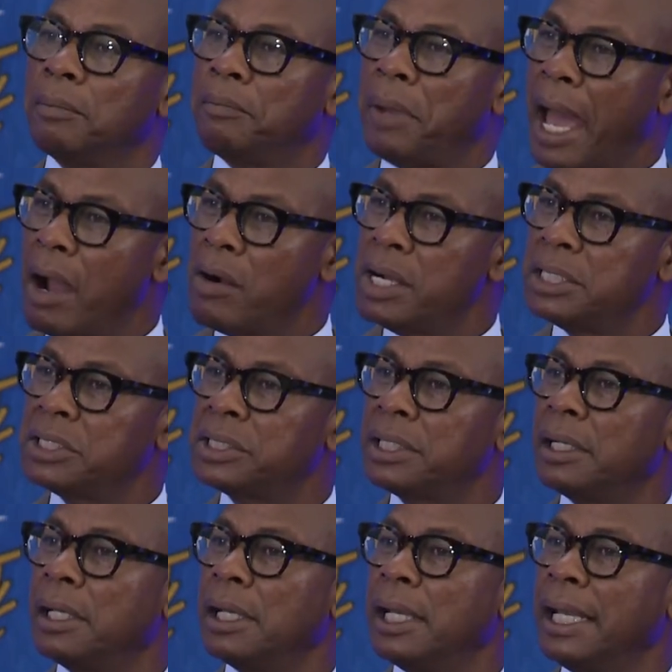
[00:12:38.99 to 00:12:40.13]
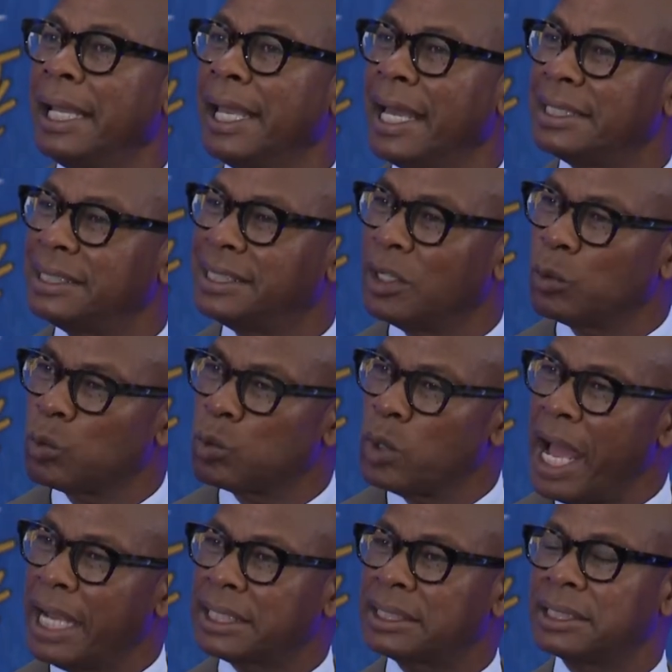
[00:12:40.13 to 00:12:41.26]
parish, get
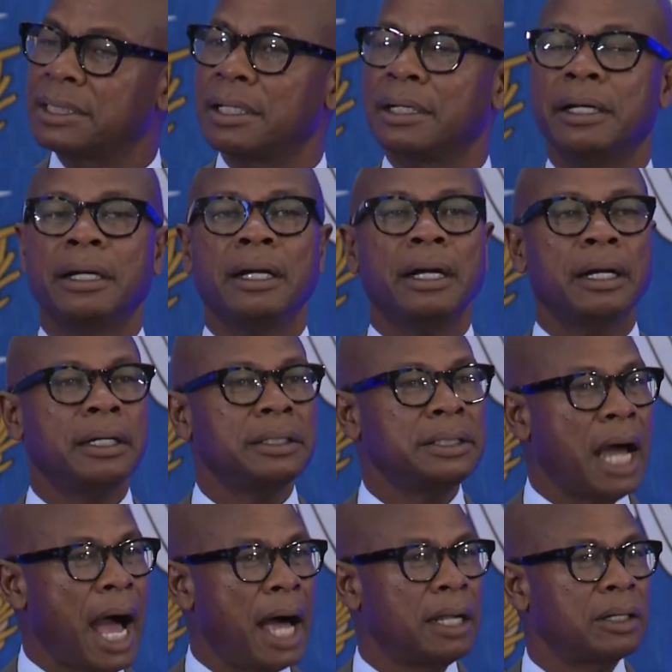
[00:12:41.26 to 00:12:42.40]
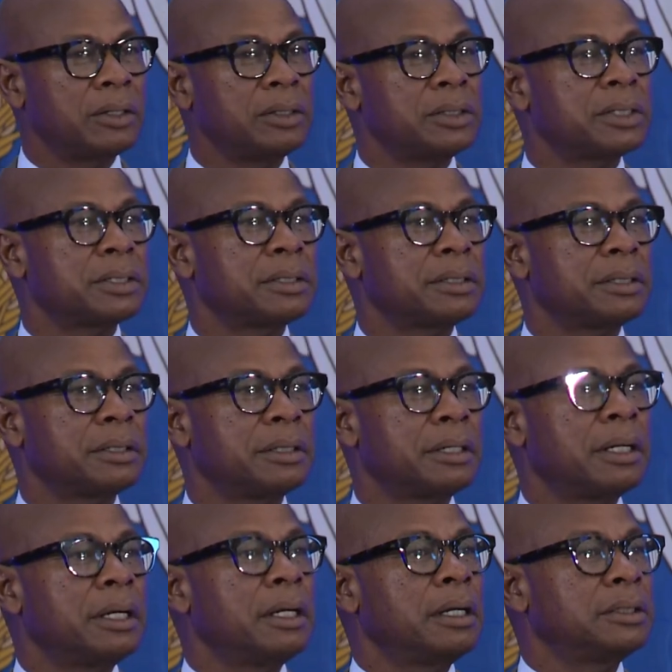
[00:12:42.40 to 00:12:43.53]
direct dollars
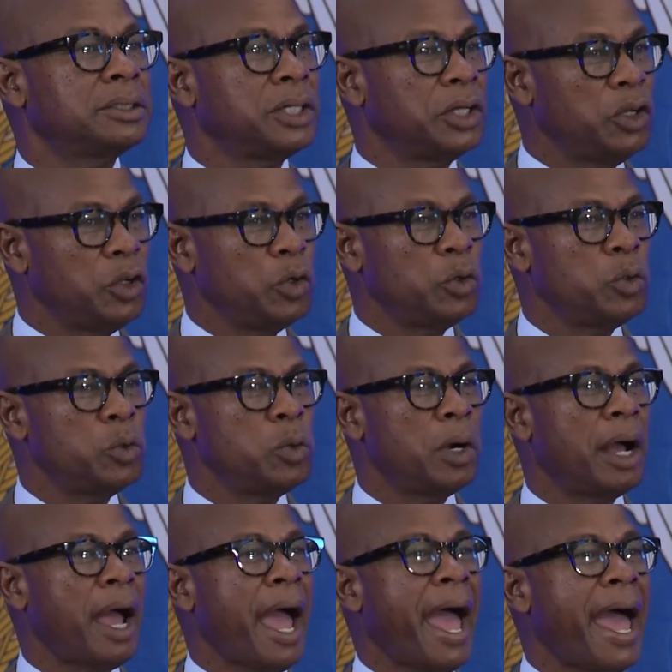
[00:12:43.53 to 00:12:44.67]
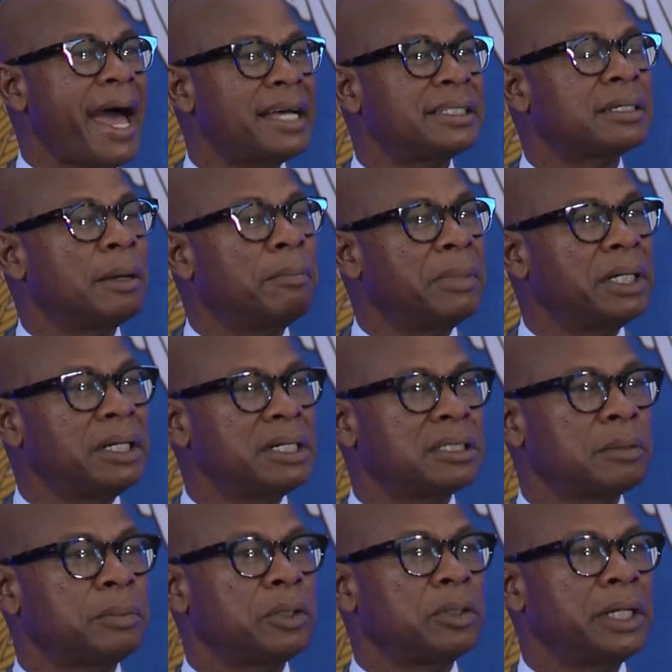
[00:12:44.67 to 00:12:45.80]
to you as
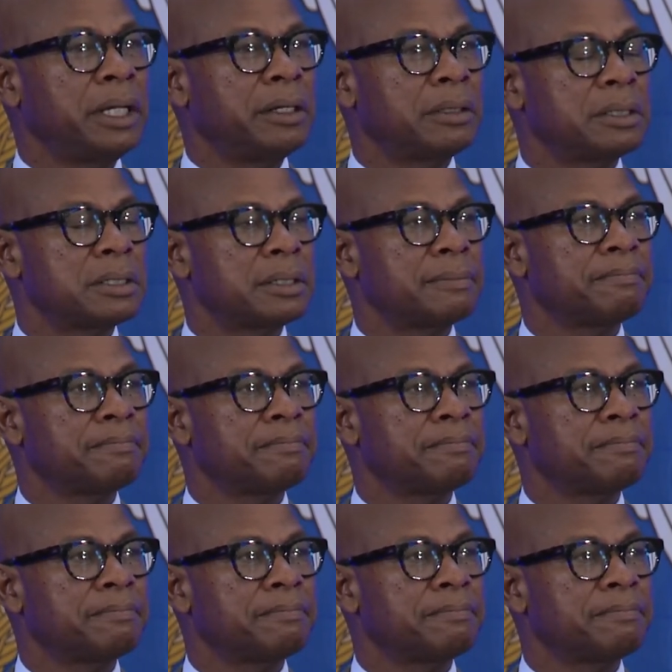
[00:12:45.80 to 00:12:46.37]
municipal leaders.